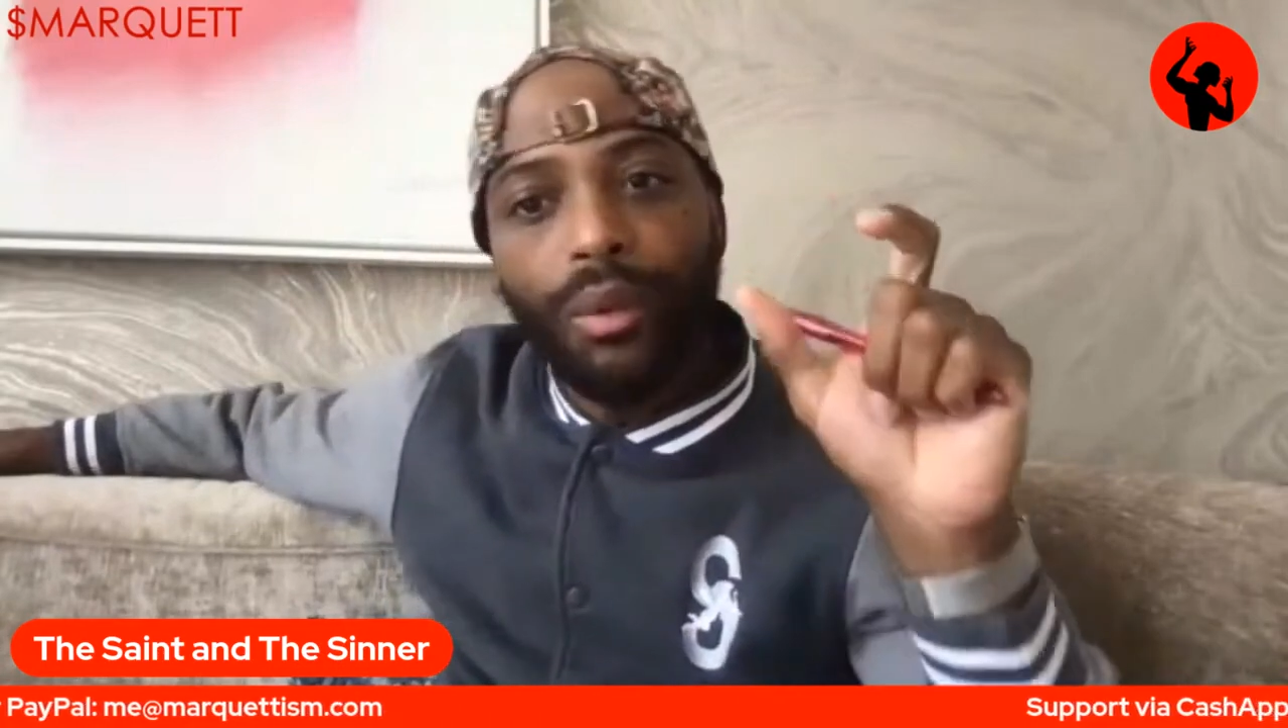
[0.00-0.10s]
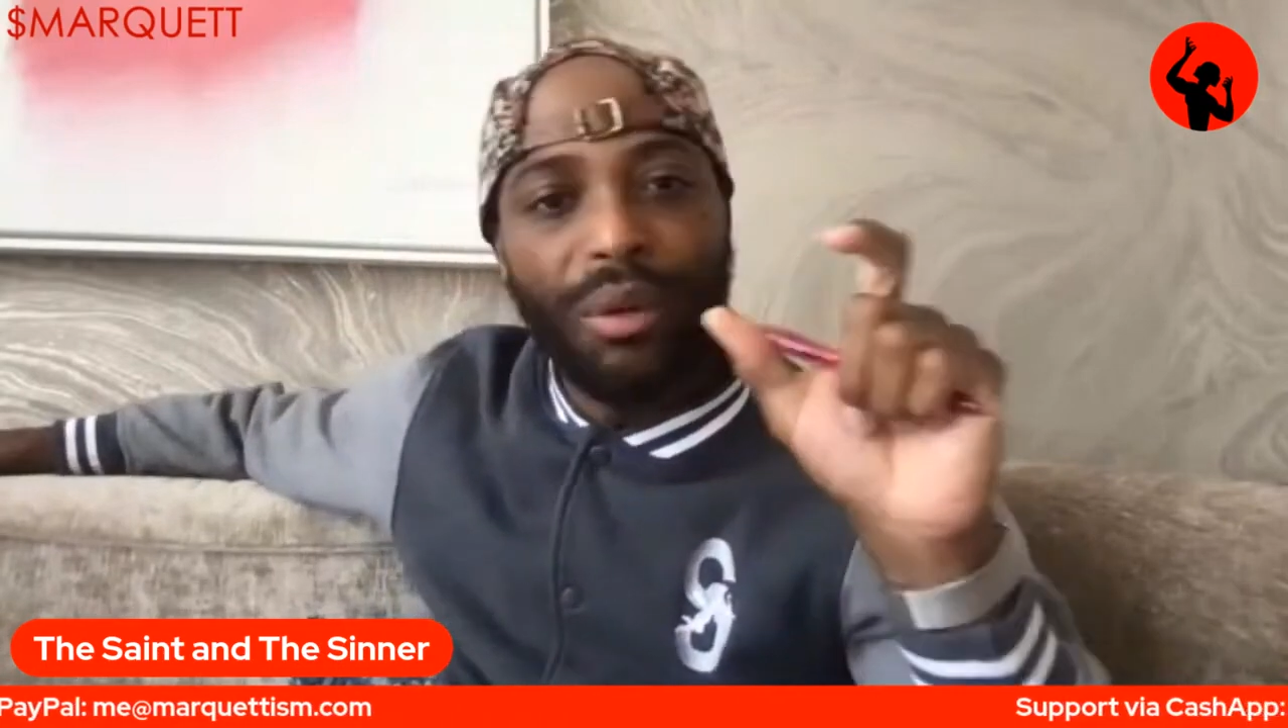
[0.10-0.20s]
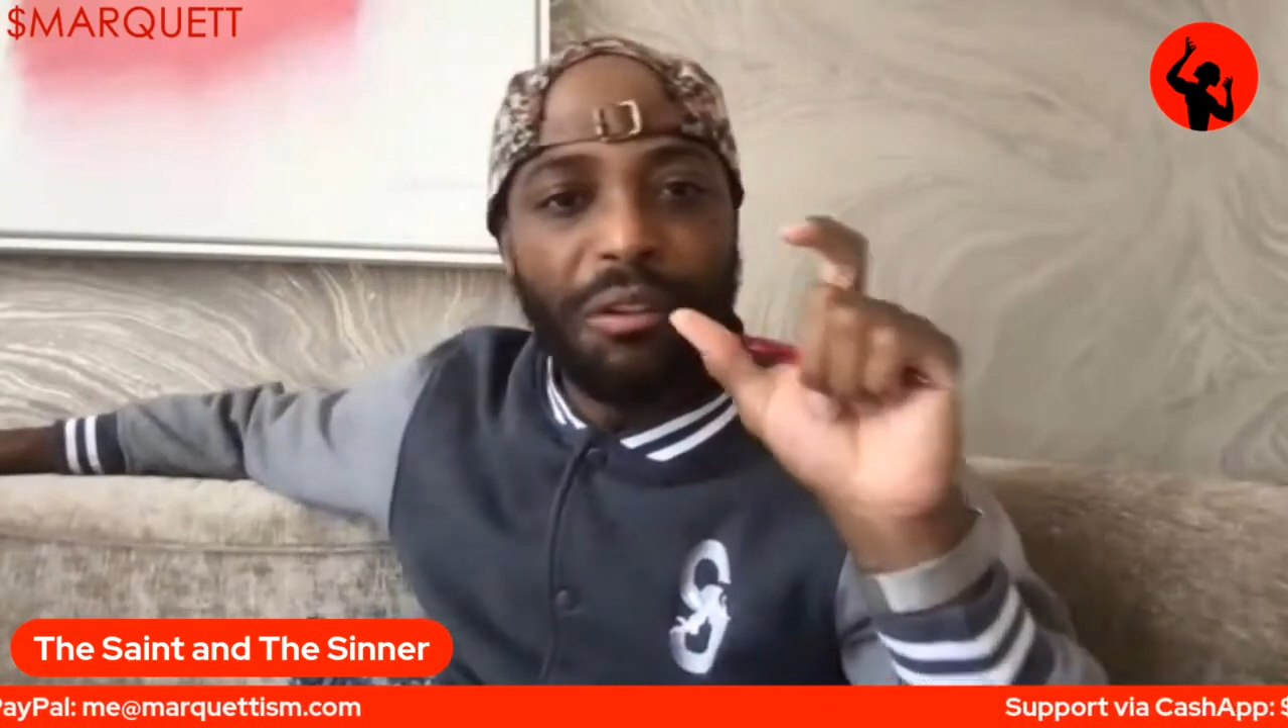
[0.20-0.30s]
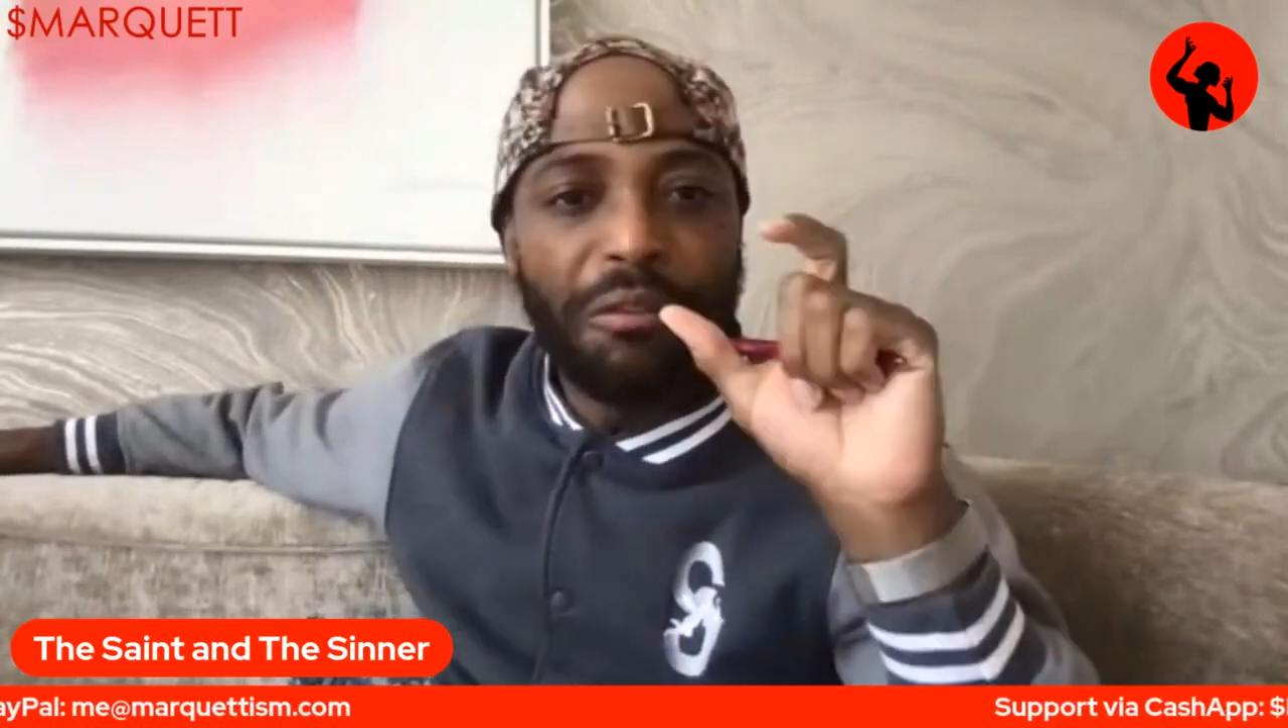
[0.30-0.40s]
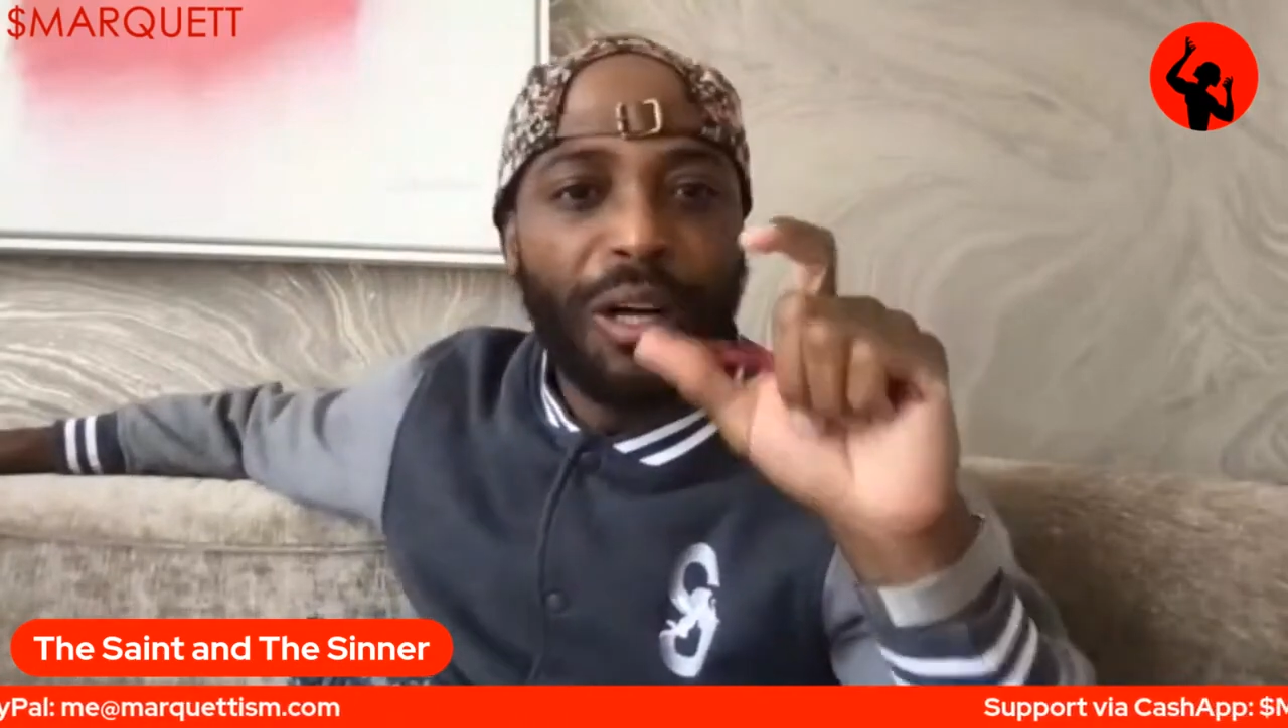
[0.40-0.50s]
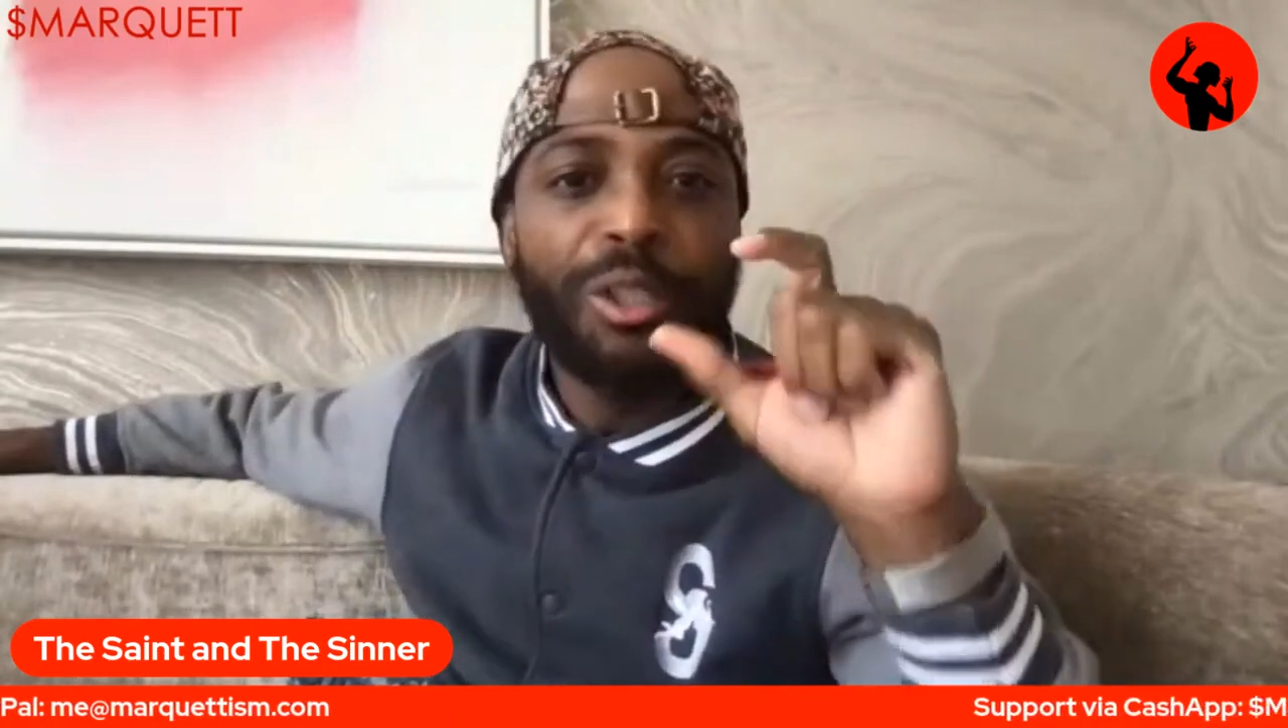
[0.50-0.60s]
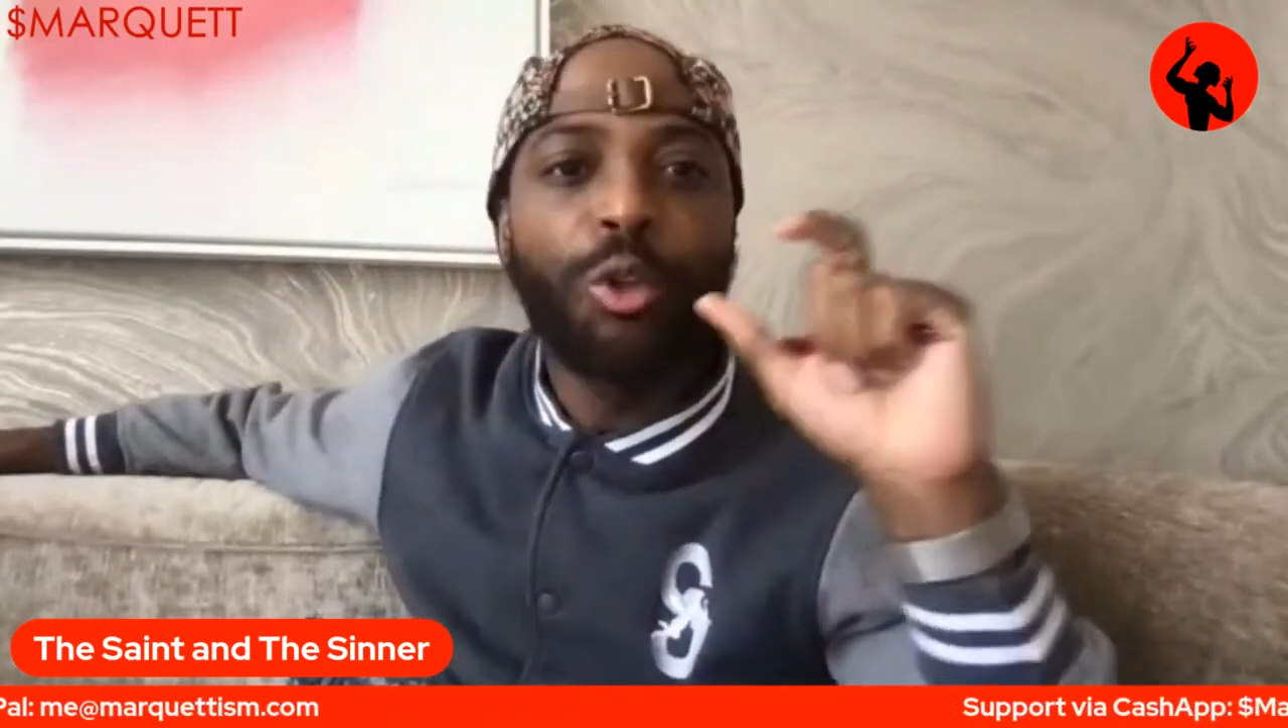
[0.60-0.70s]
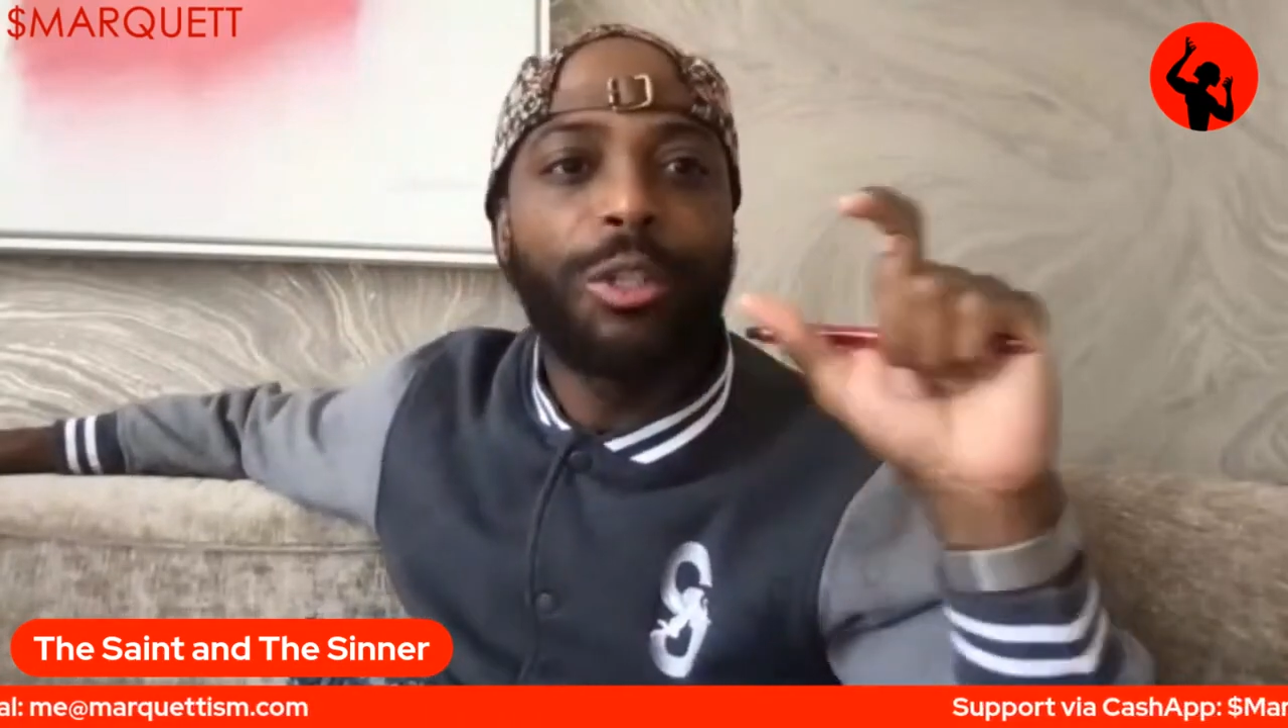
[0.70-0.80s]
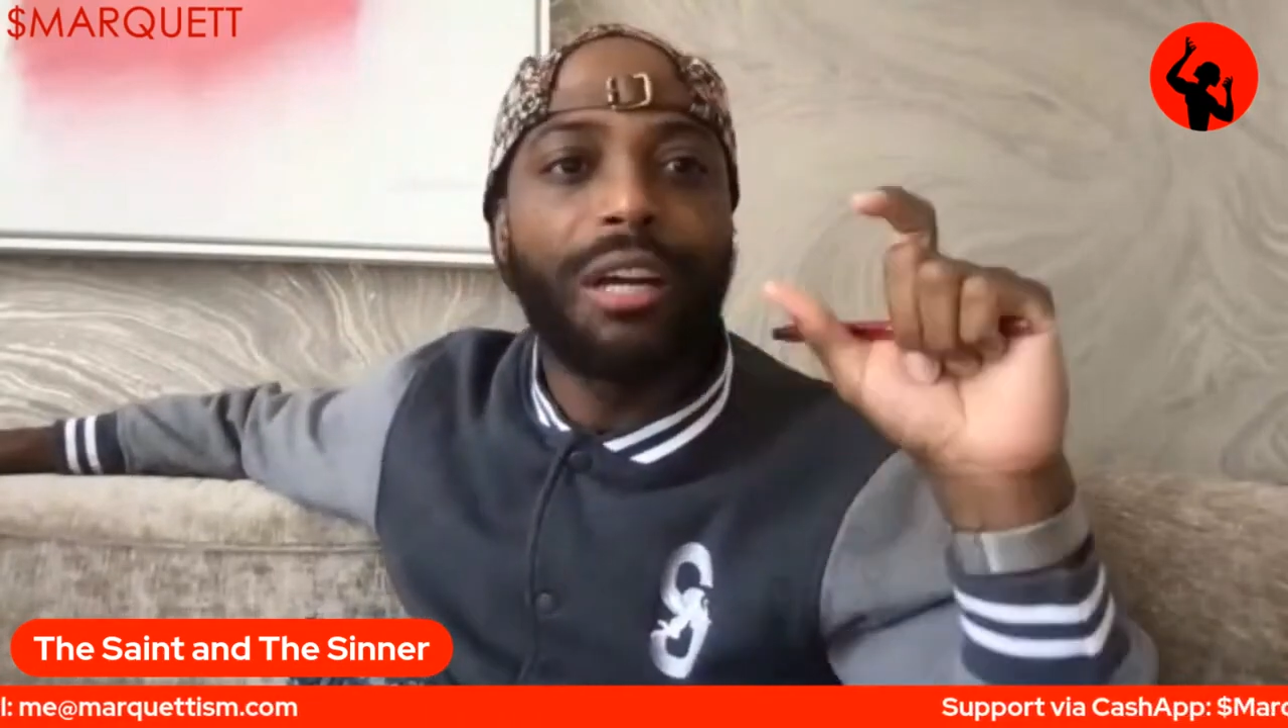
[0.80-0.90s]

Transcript: of a functional